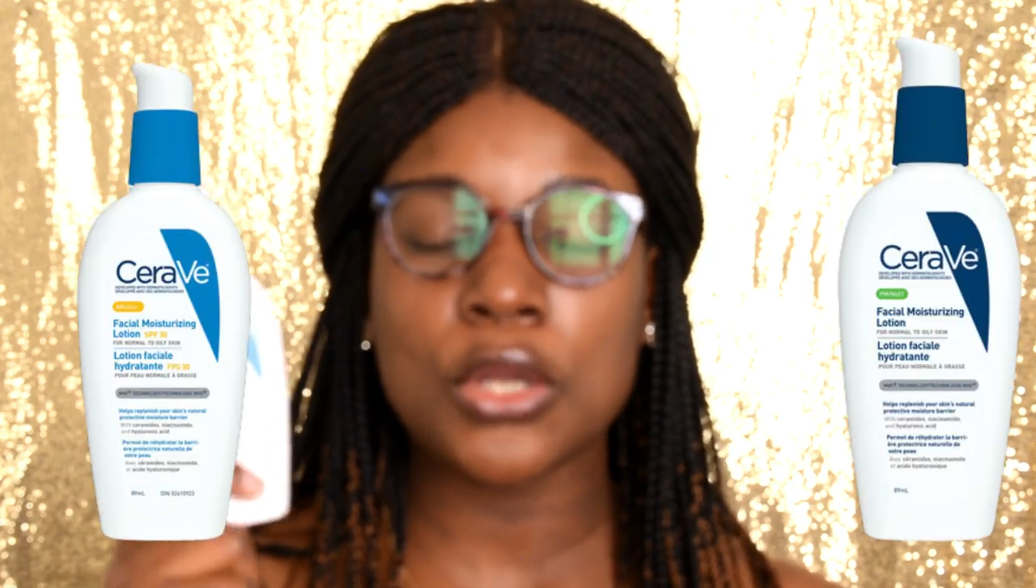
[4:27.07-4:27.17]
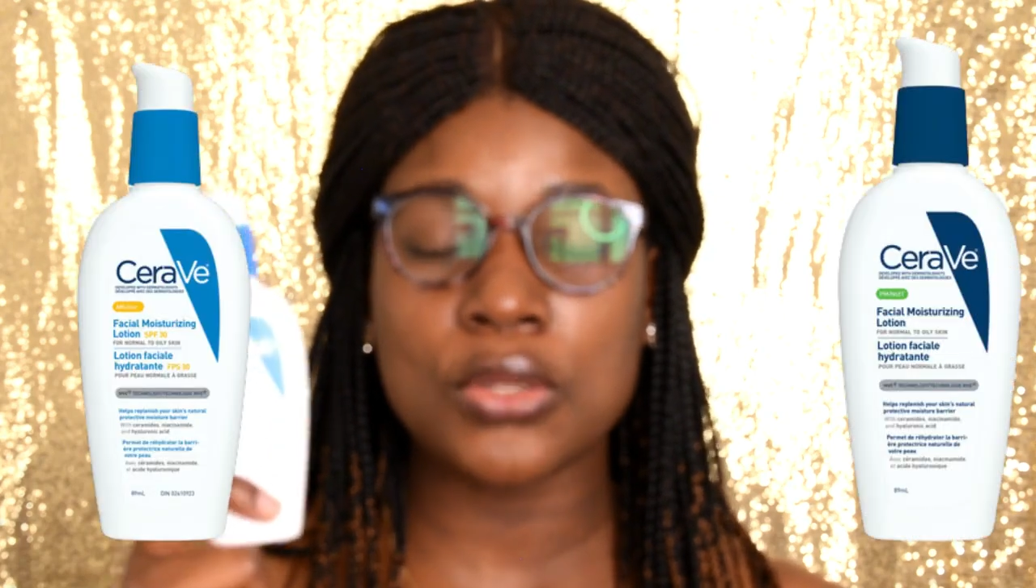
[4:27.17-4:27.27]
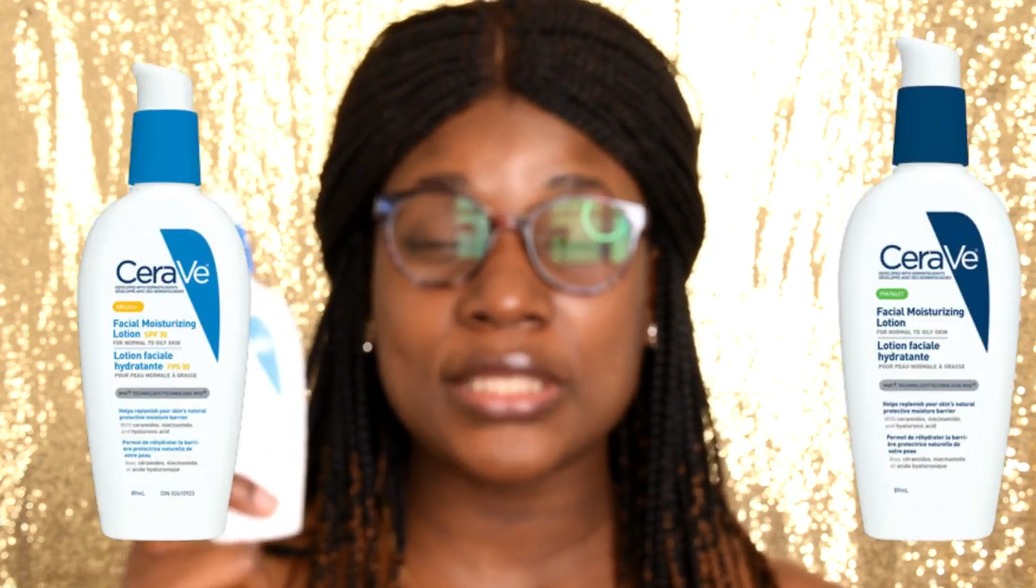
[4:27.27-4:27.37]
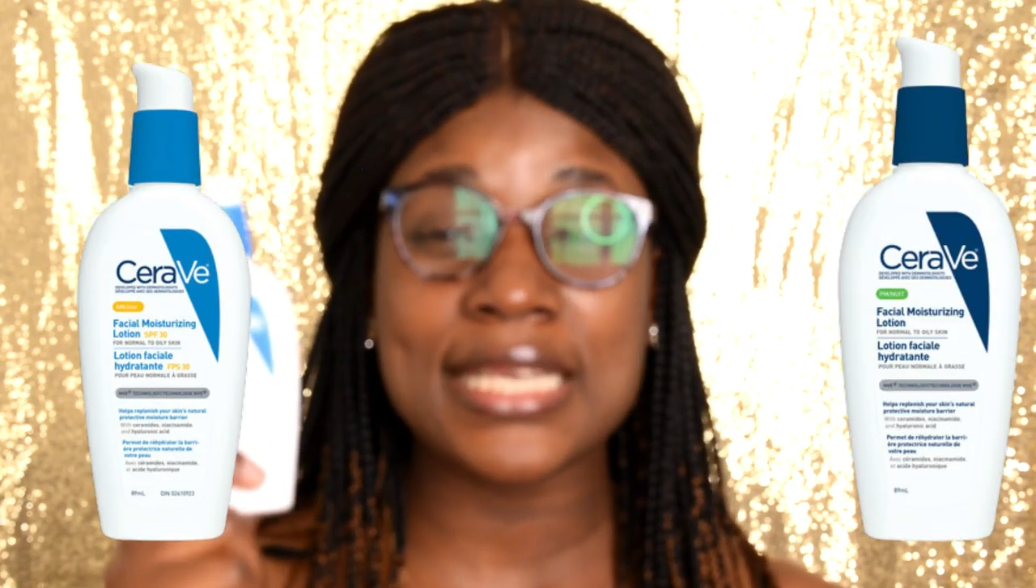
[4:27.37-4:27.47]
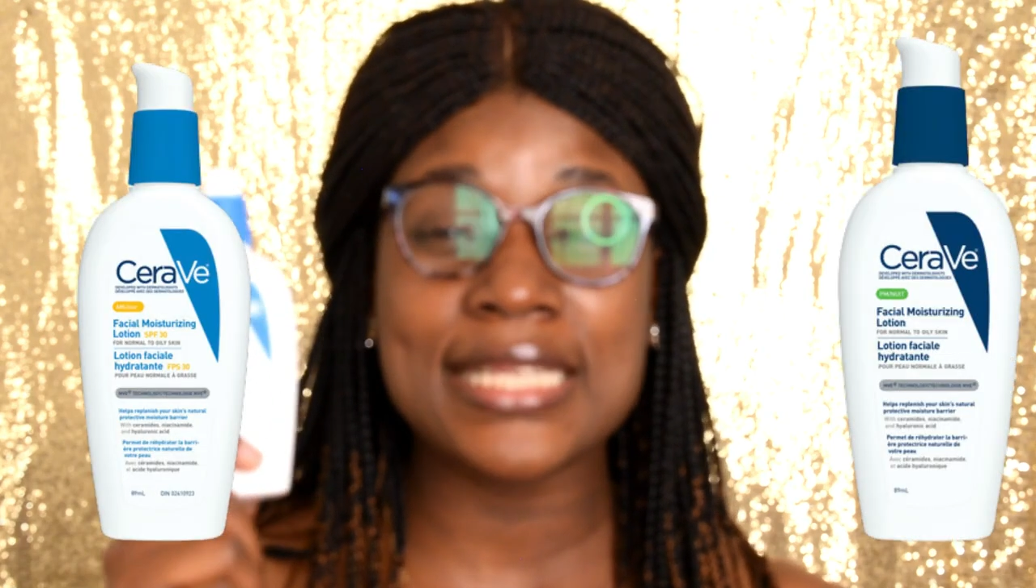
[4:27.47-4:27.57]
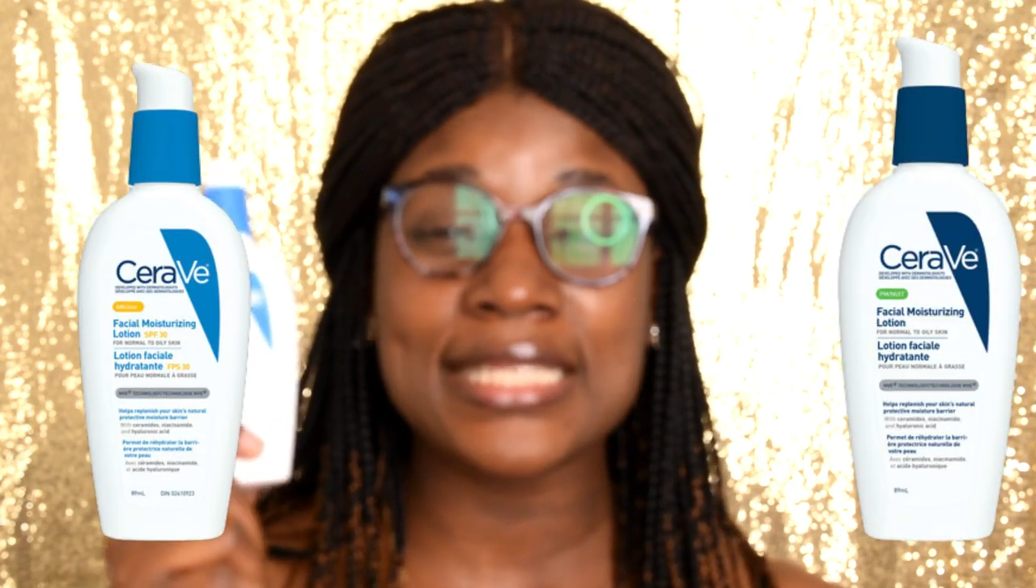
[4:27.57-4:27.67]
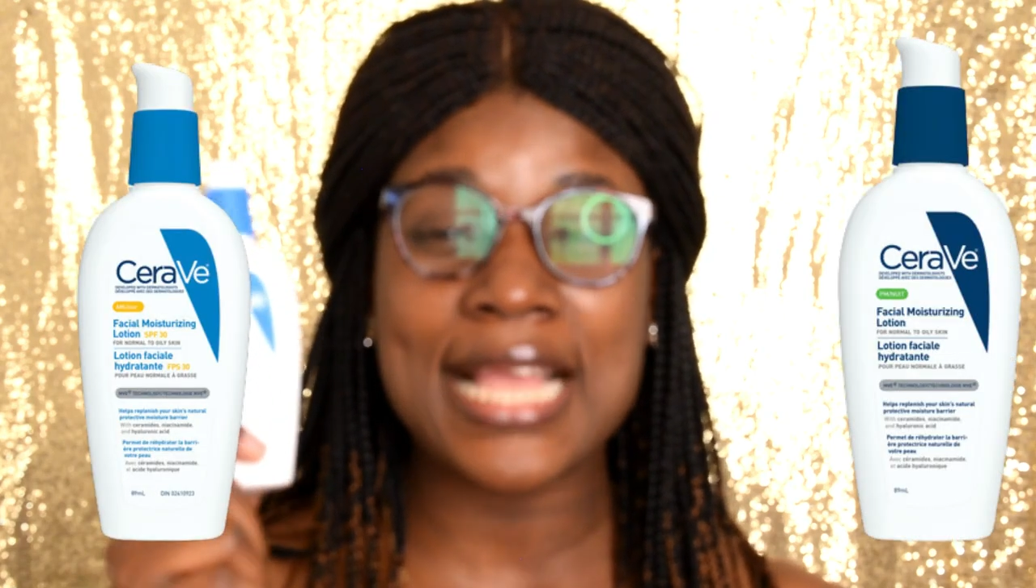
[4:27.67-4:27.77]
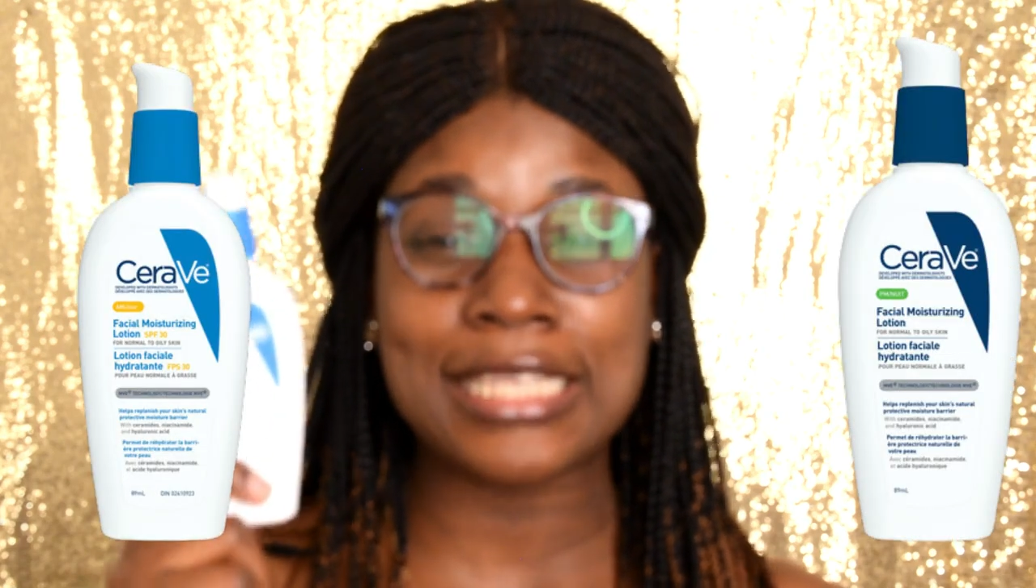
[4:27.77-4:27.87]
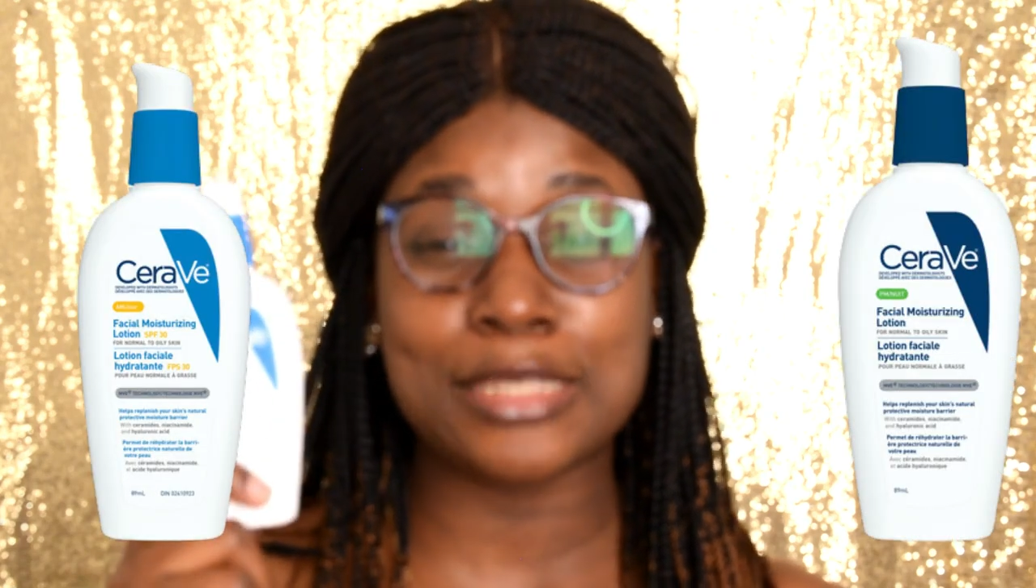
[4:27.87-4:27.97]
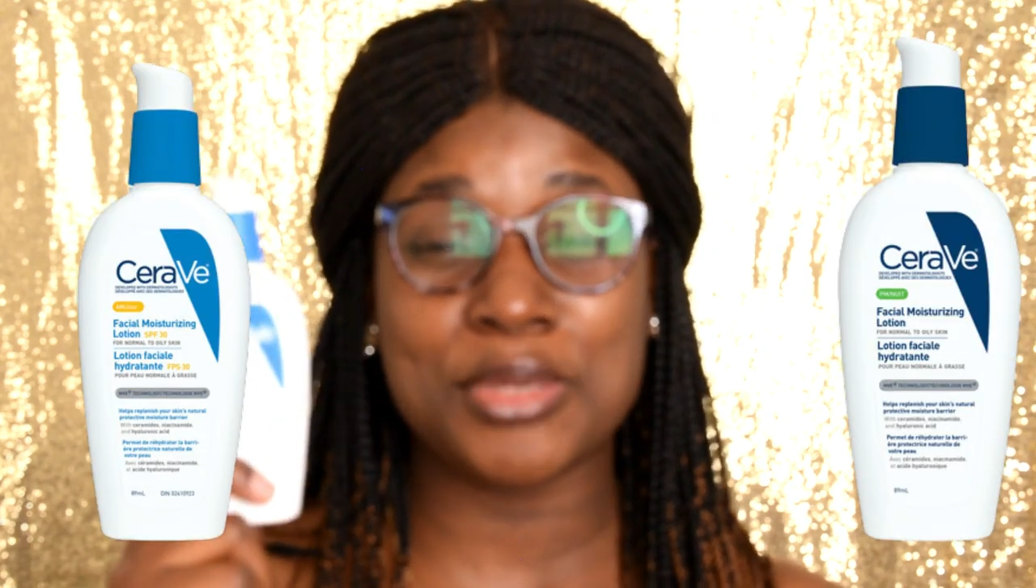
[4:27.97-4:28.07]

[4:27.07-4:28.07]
contains S